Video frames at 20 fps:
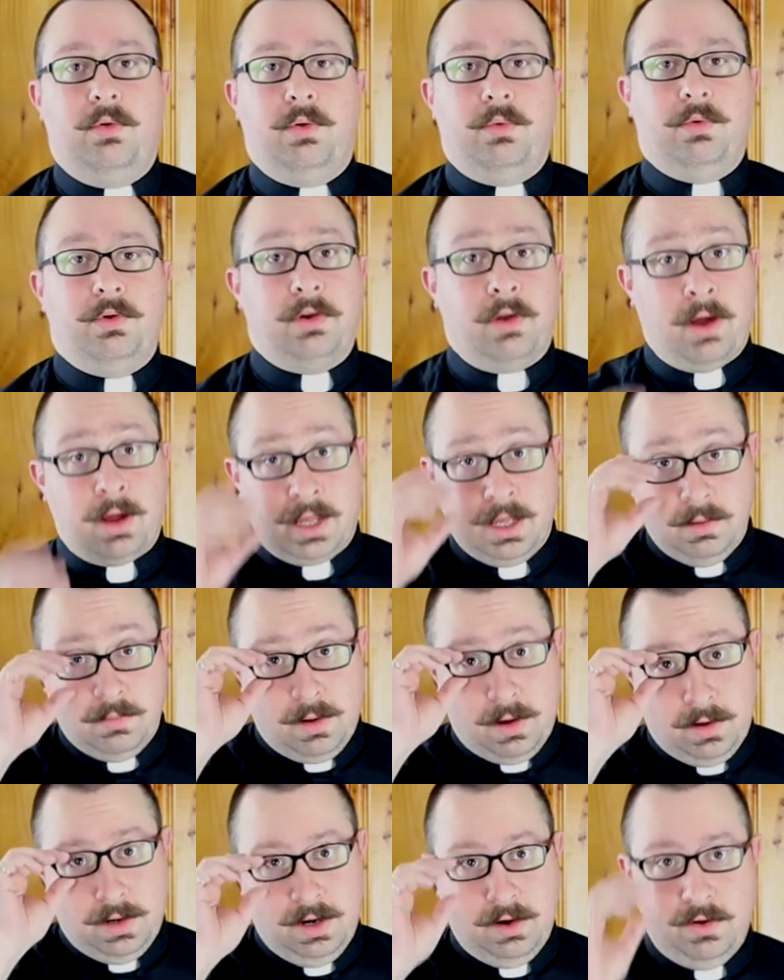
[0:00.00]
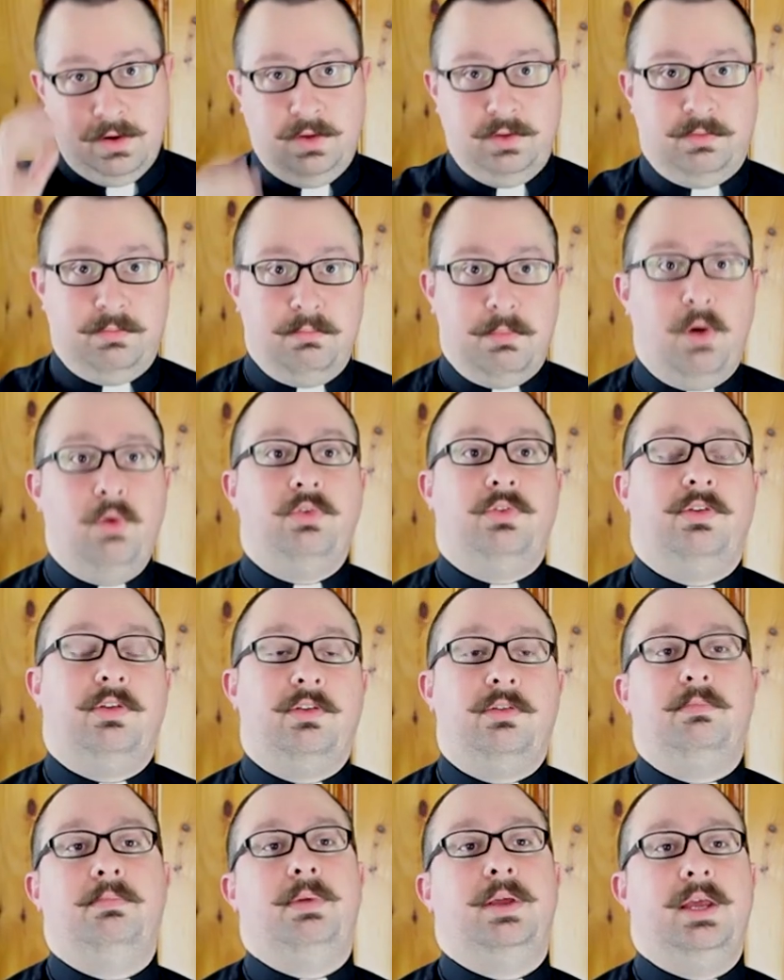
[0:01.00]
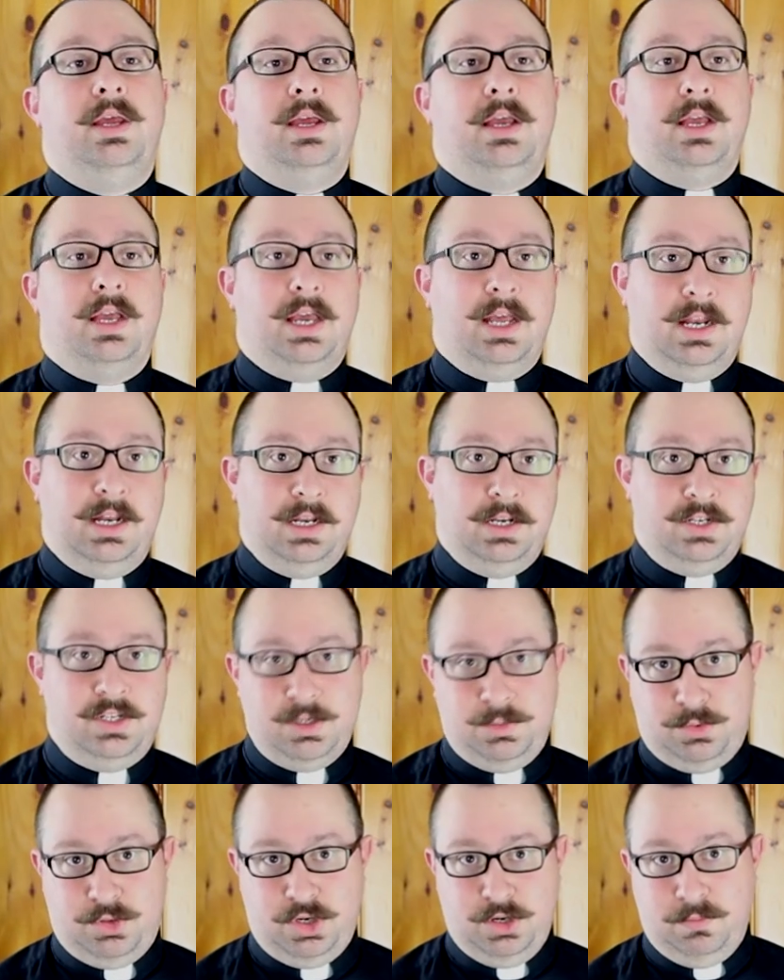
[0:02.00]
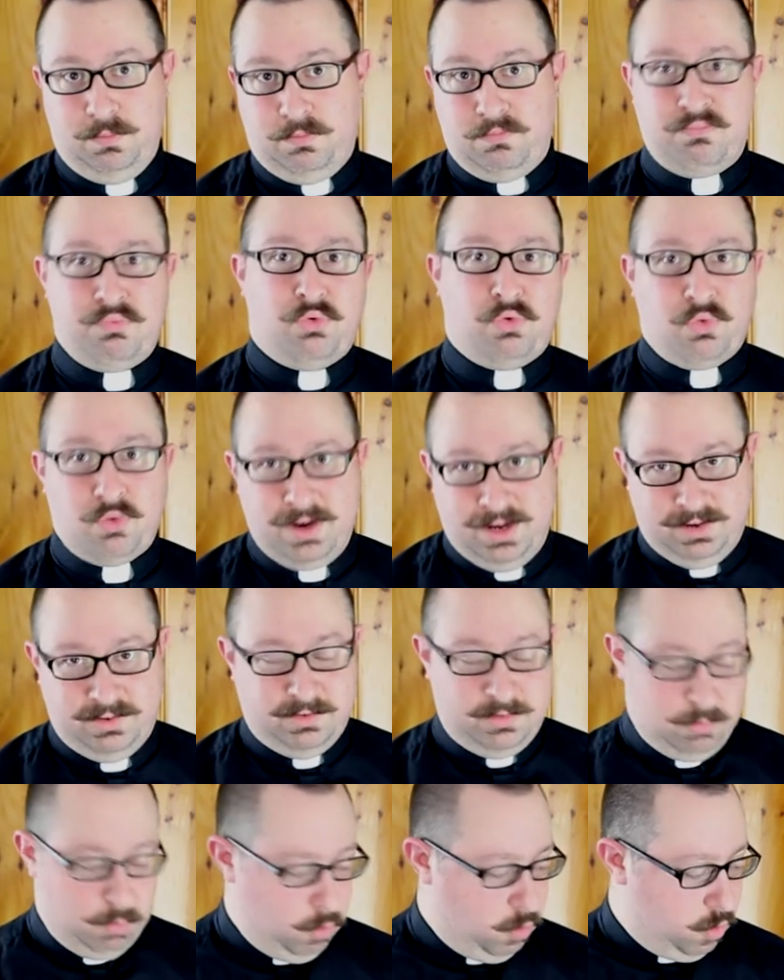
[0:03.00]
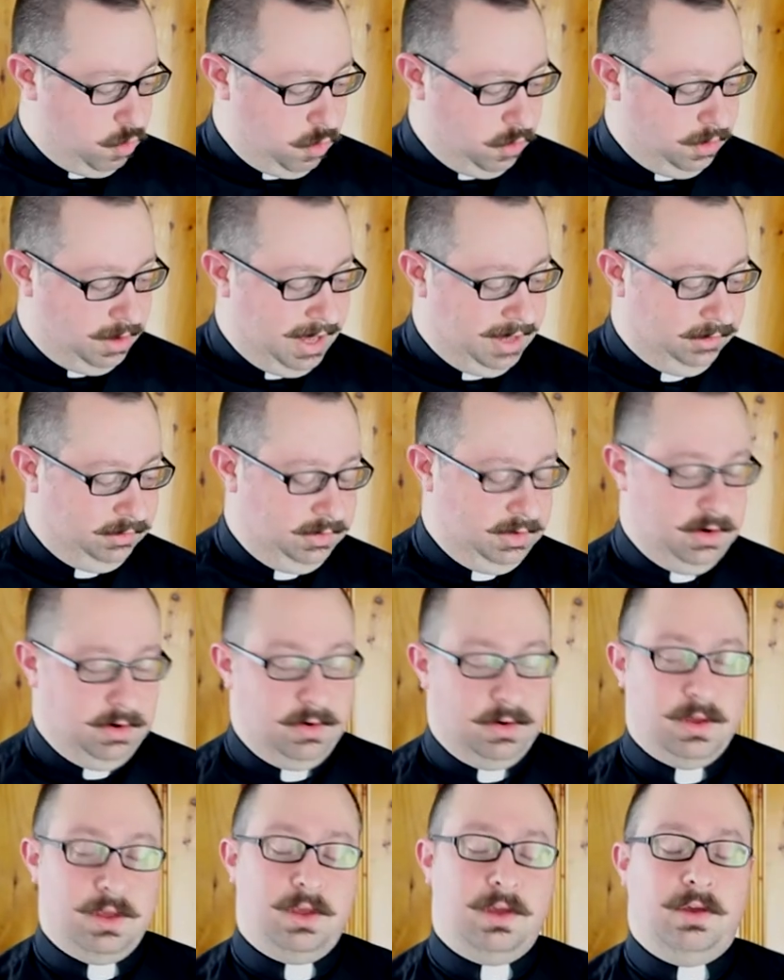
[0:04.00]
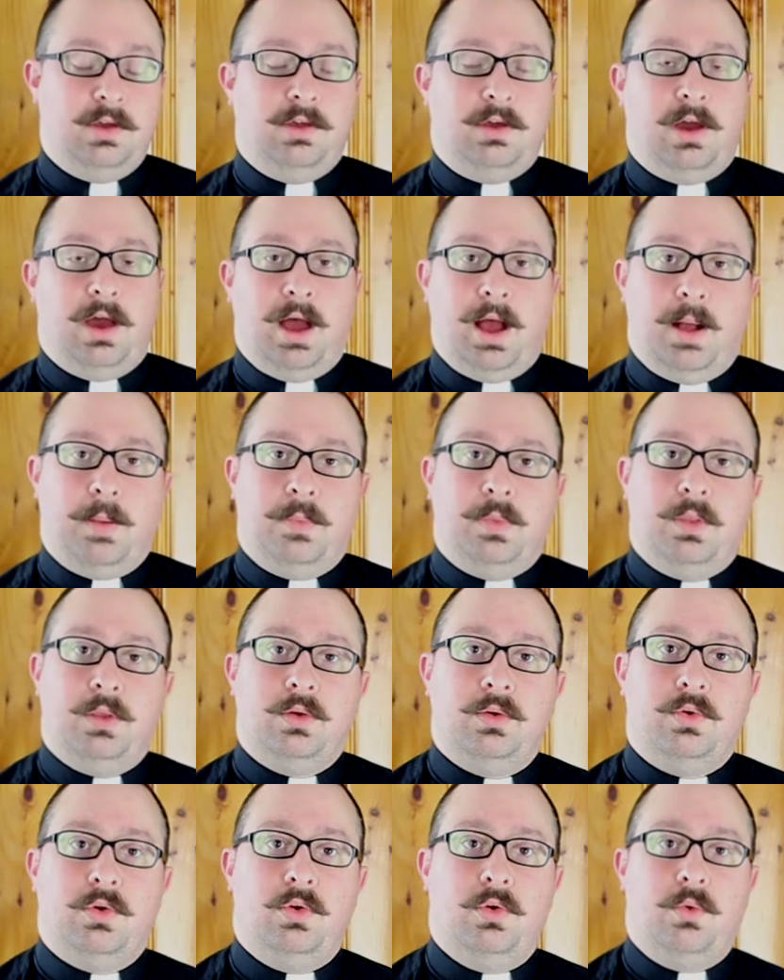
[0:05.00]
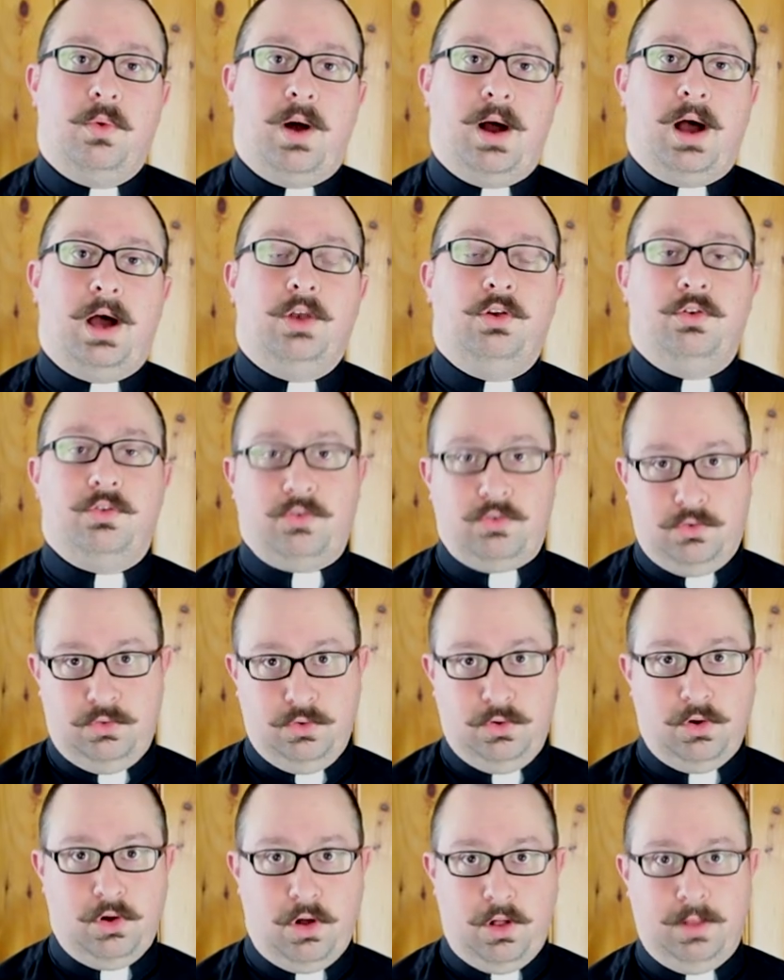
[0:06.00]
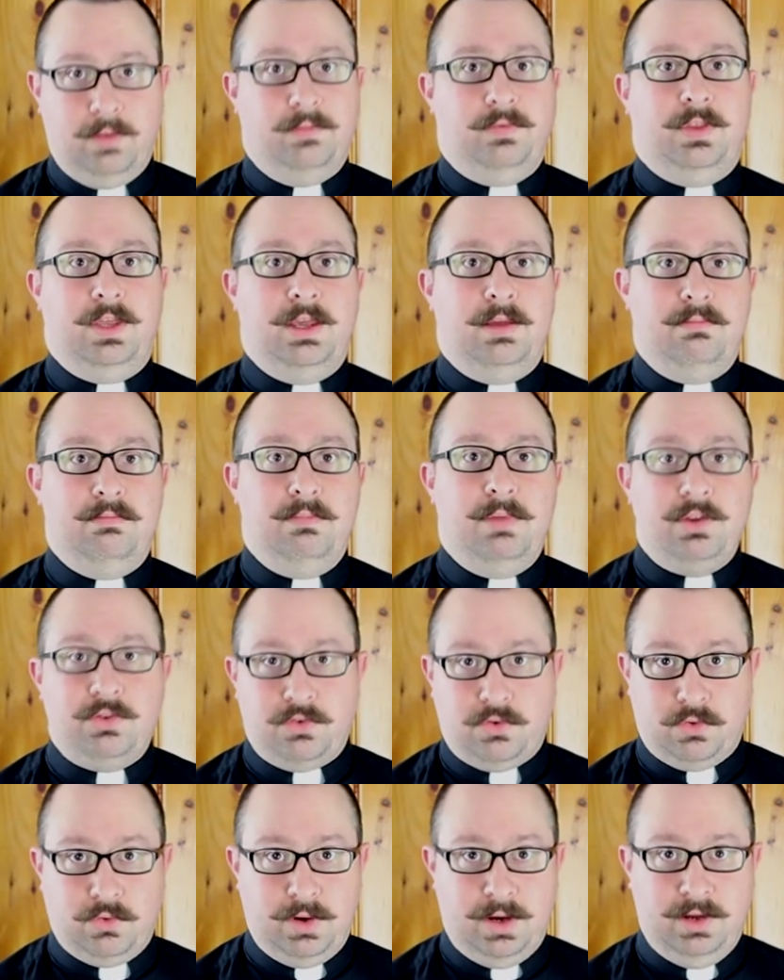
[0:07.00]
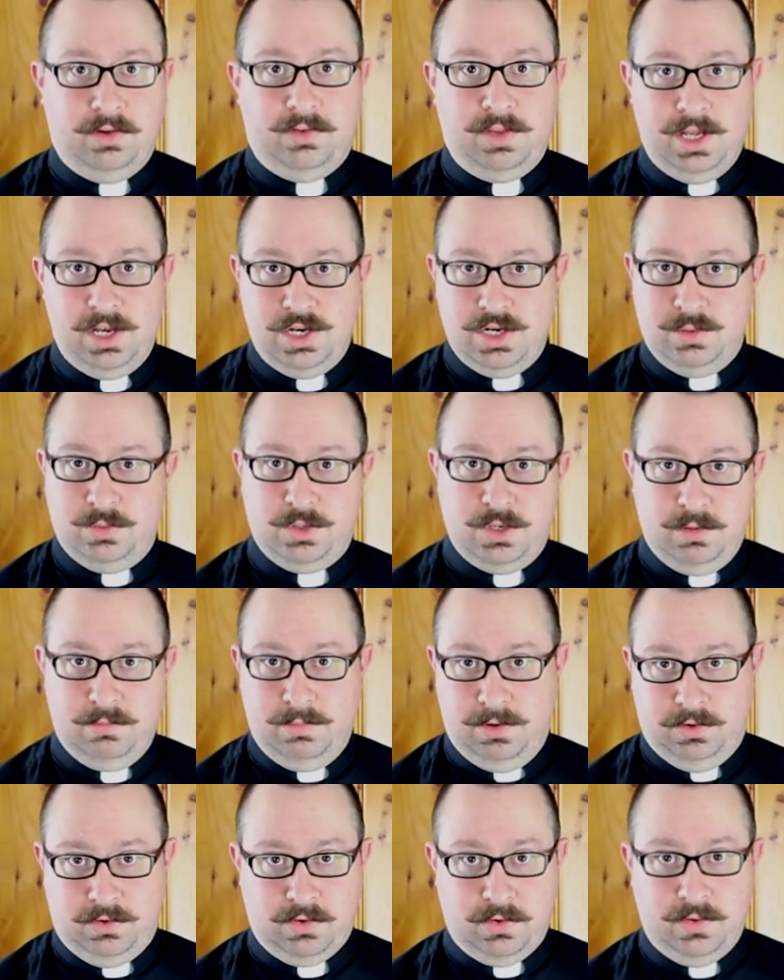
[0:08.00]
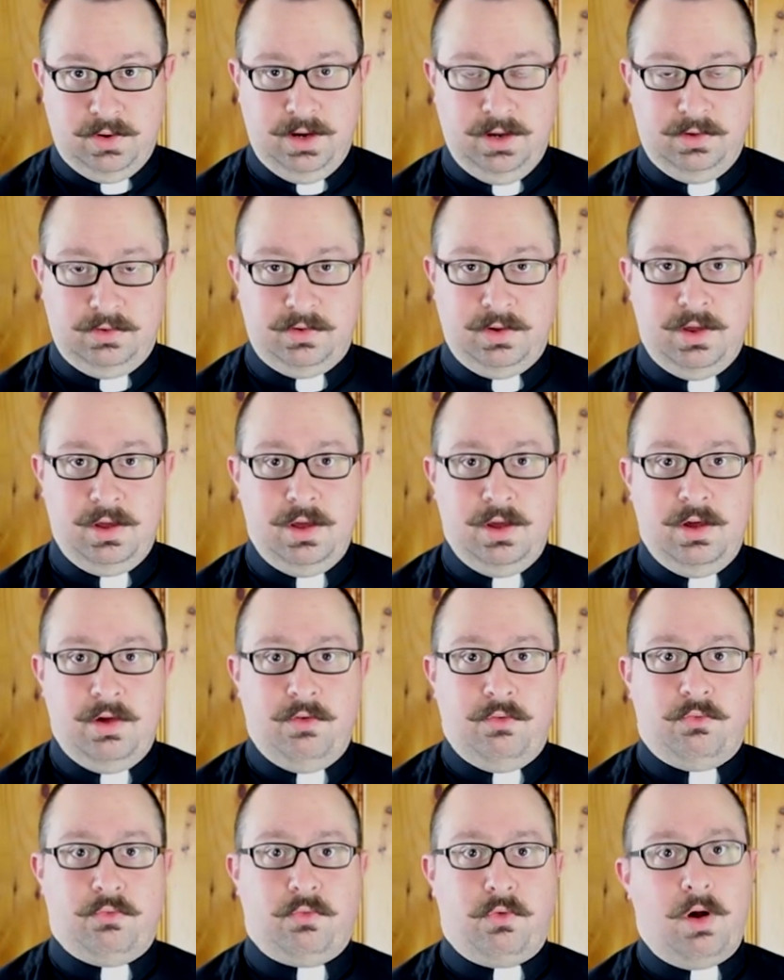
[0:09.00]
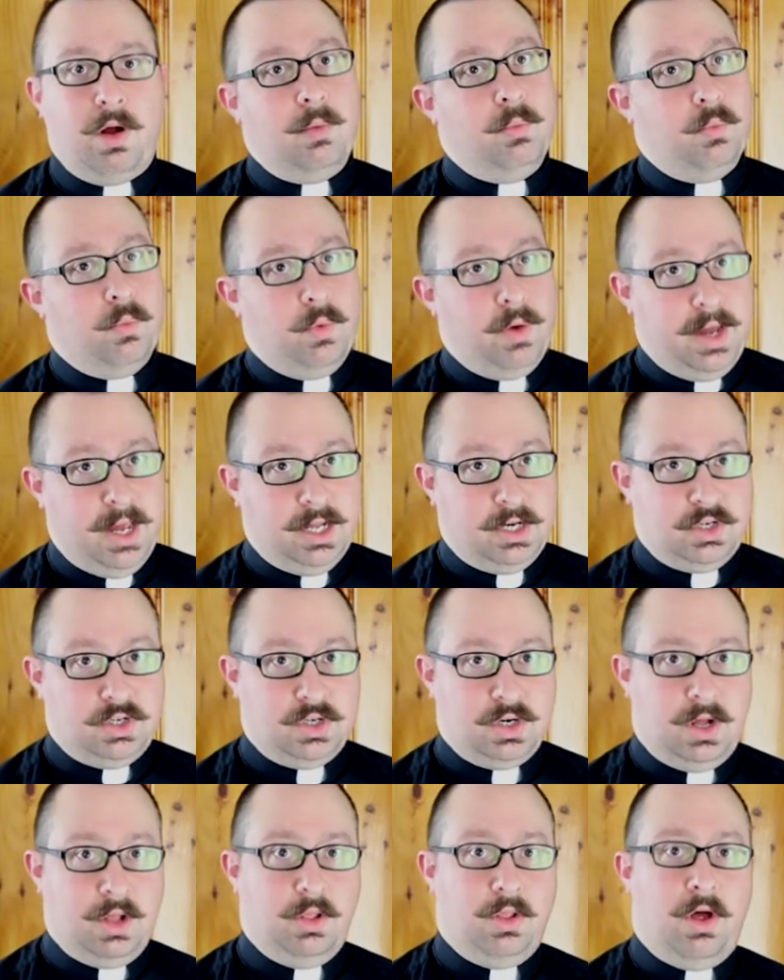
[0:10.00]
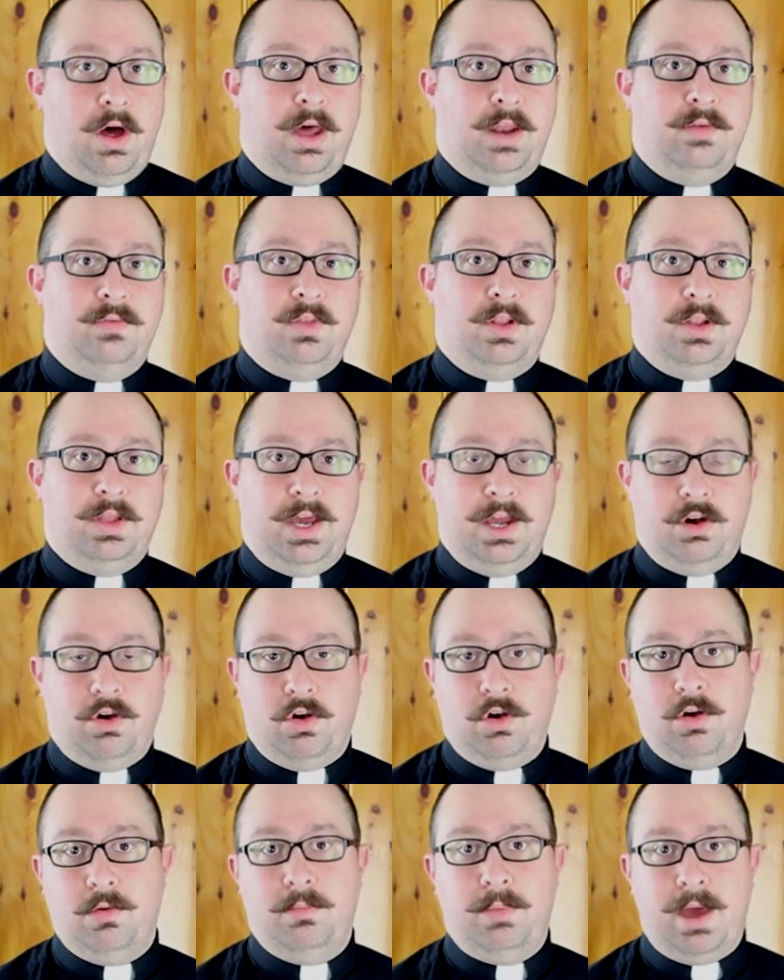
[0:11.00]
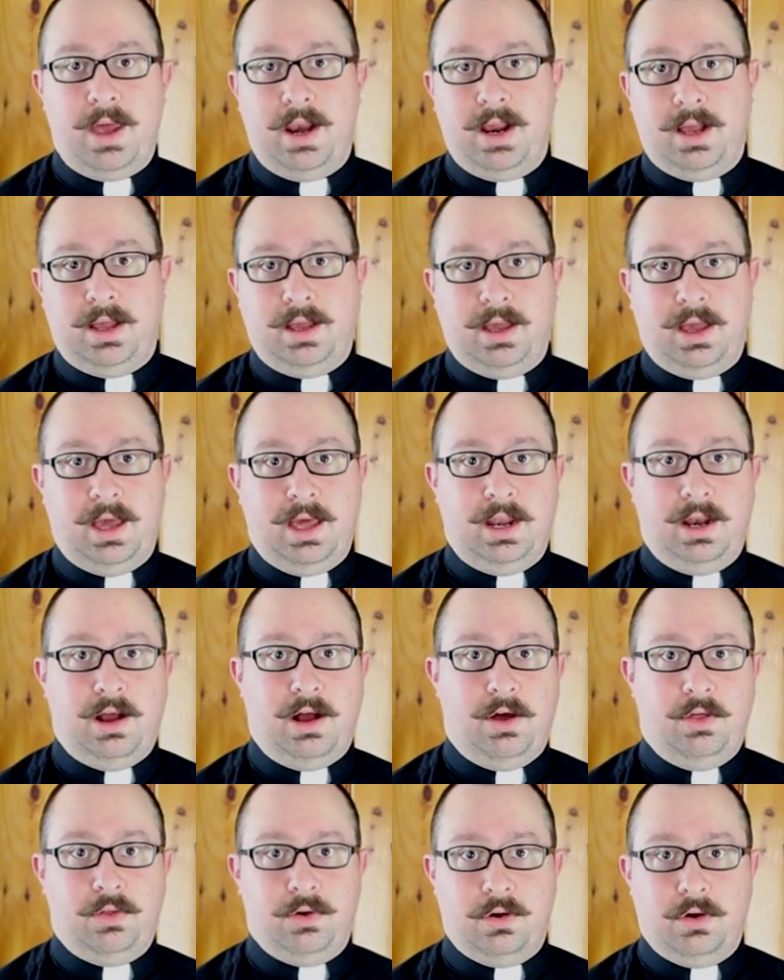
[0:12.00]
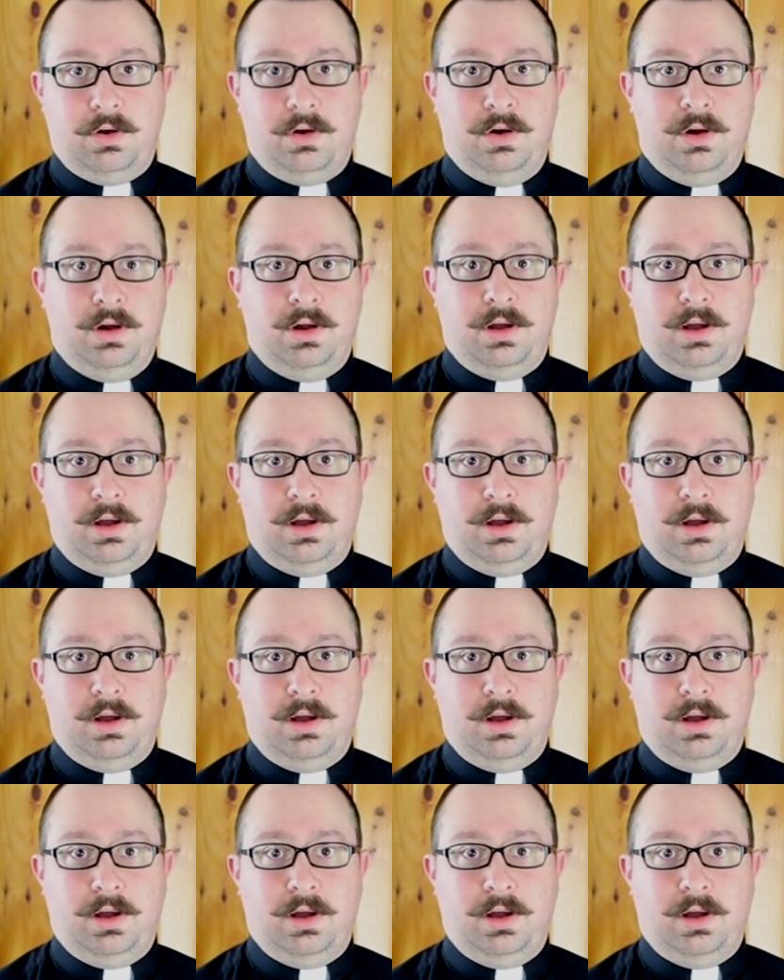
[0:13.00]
what we're talking about here is Moses being an Egyptian priest, more or less here, who understood all of the mysteries, the Egyptian mysteries, from which a lot of the later Hermetic and other